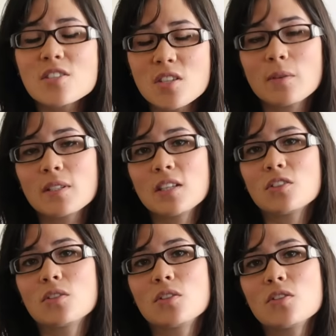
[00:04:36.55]
so
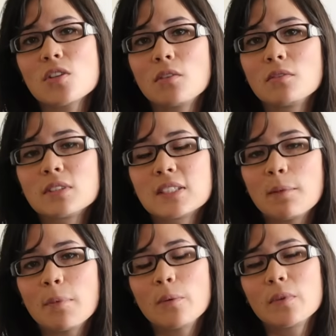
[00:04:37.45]
essential you don't
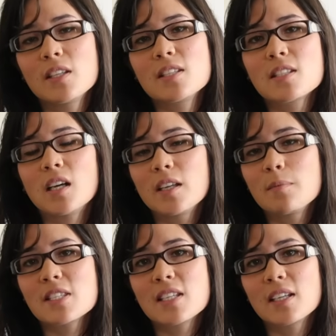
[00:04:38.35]
slip up with these tiny
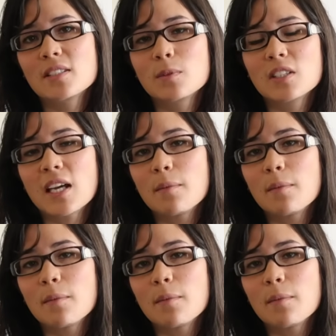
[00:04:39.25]
mistakes which